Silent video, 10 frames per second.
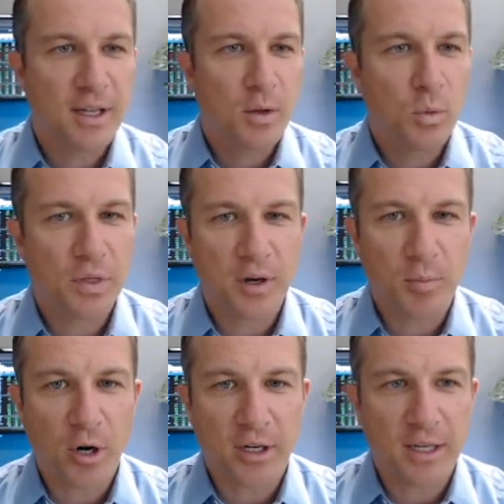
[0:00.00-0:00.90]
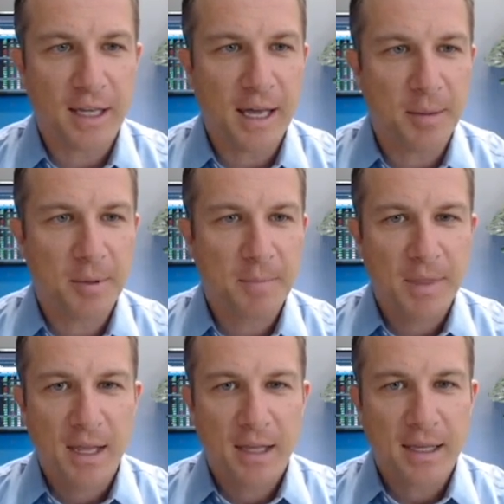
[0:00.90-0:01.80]
with their market cap,
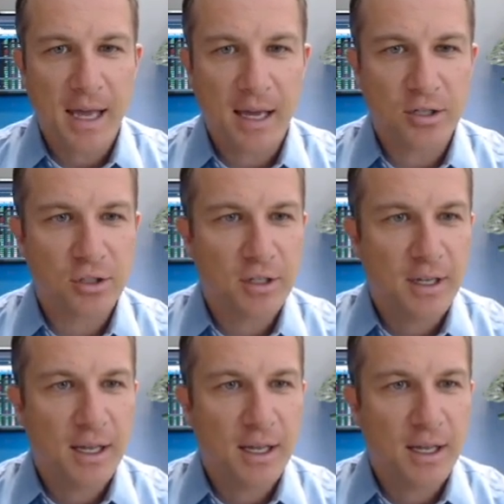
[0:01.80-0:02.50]
cash